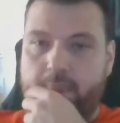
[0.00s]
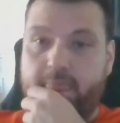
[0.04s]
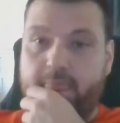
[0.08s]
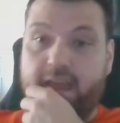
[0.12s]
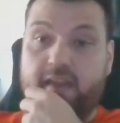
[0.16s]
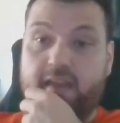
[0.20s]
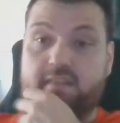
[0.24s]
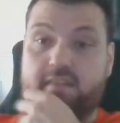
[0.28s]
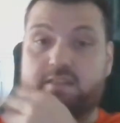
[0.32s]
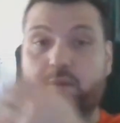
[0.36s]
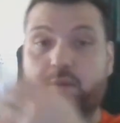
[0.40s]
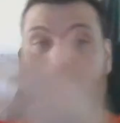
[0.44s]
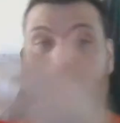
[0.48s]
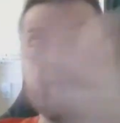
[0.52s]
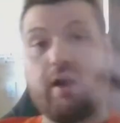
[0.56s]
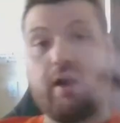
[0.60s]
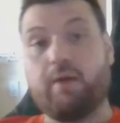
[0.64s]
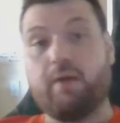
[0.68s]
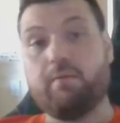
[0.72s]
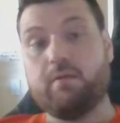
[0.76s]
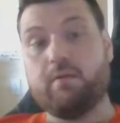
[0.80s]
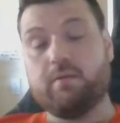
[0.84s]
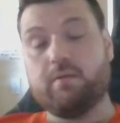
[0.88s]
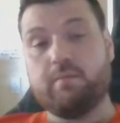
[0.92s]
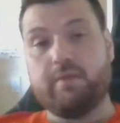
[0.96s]
That's the
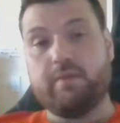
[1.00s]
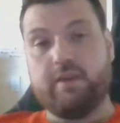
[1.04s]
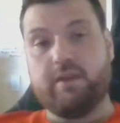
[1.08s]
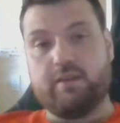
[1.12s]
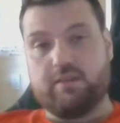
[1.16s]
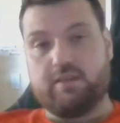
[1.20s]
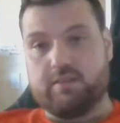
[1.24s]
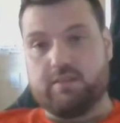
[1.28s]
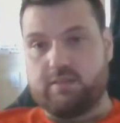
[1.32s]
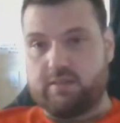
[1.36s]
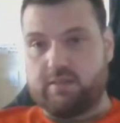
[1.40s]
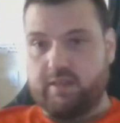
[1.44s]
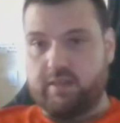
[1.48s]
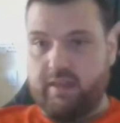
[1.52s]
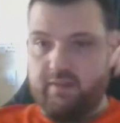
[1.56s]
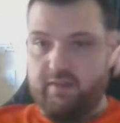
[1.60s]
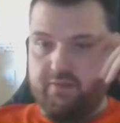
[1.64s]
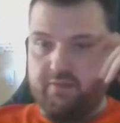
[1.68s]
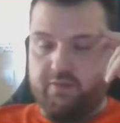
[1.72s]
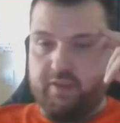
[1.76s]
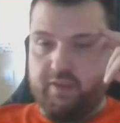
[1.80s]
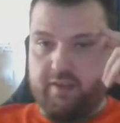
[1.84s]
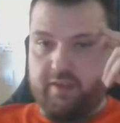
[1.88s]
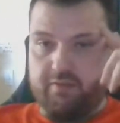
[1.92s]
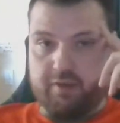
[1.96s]
problem. Is
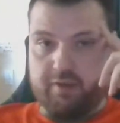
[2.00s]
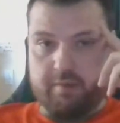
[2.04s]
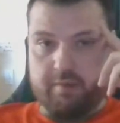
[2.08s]
if